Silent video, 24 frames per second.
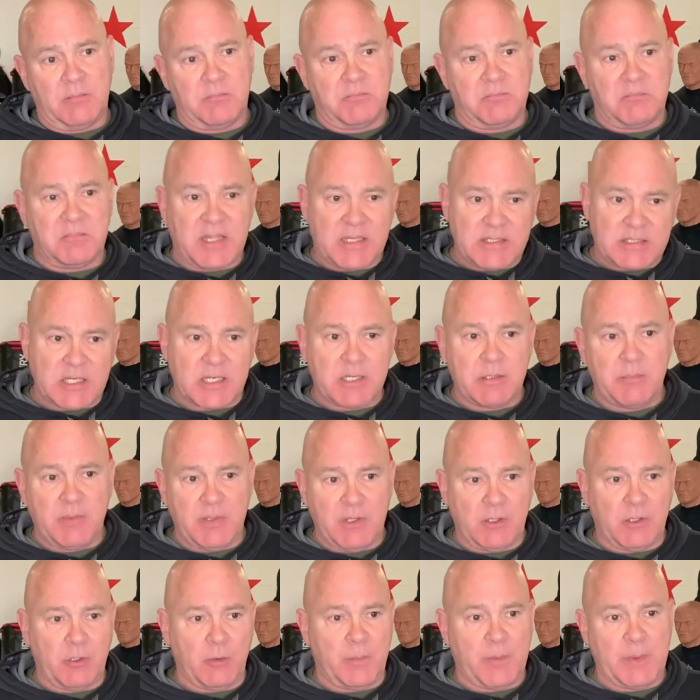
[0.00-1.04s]
they tend to
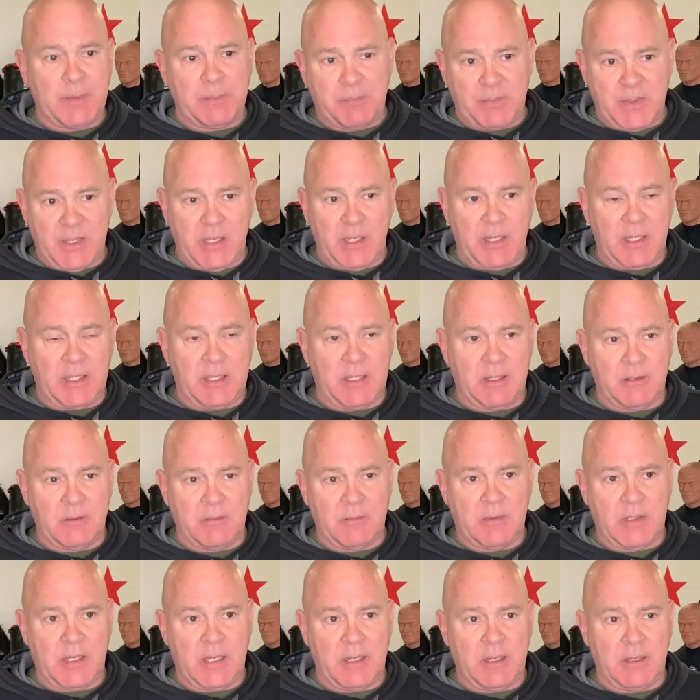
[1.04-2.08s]
be a little bit big
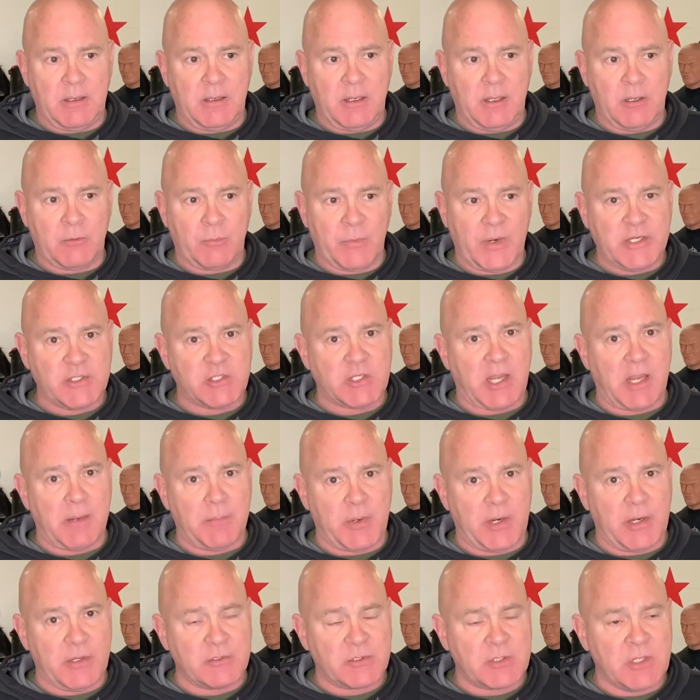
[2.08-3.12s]
and raise
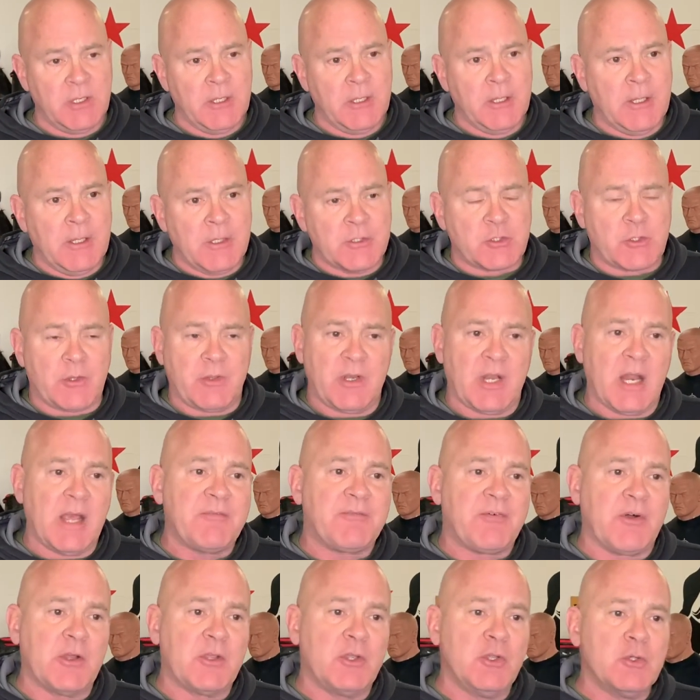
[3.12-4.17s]
eyebrows. So the
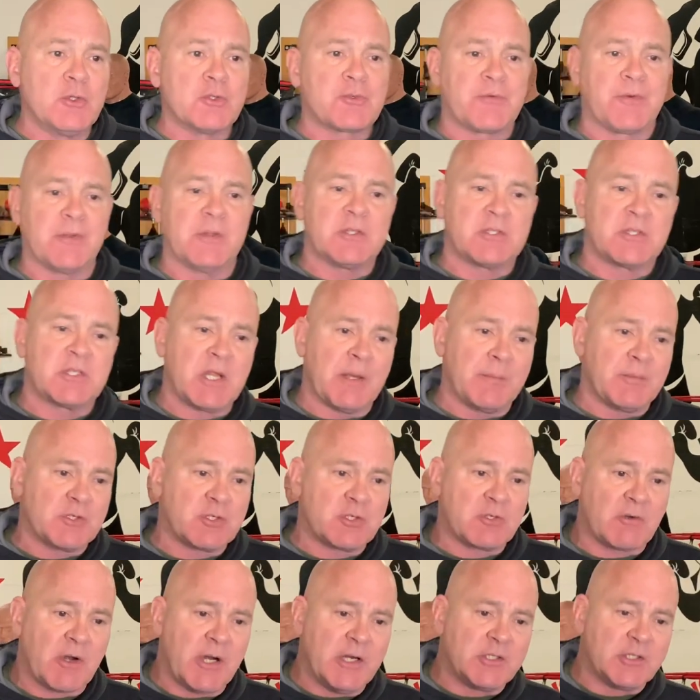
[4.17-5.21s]
knife I'll use for this
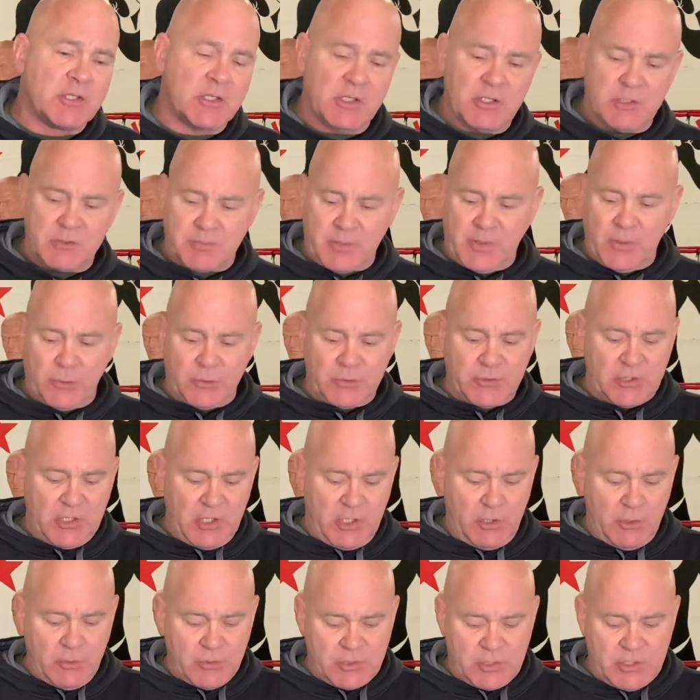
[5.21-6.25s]
demonstration is my old
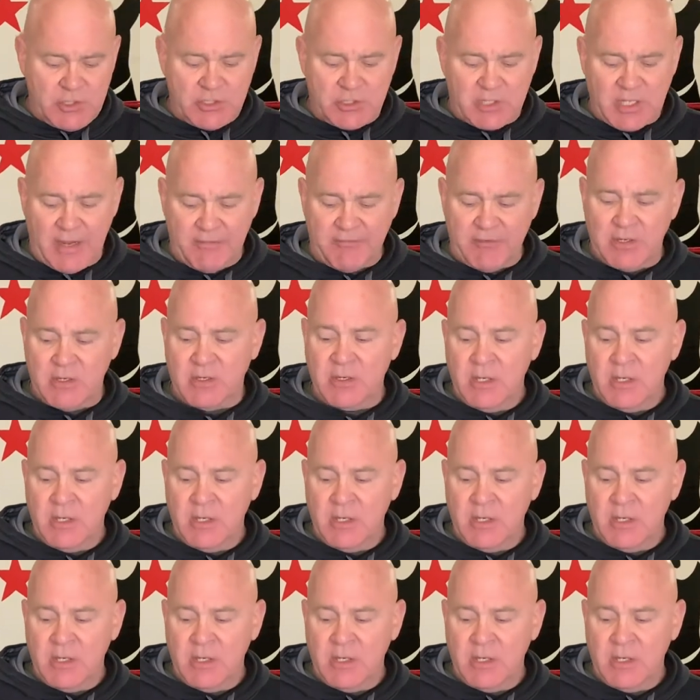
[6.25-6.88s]
CQC7.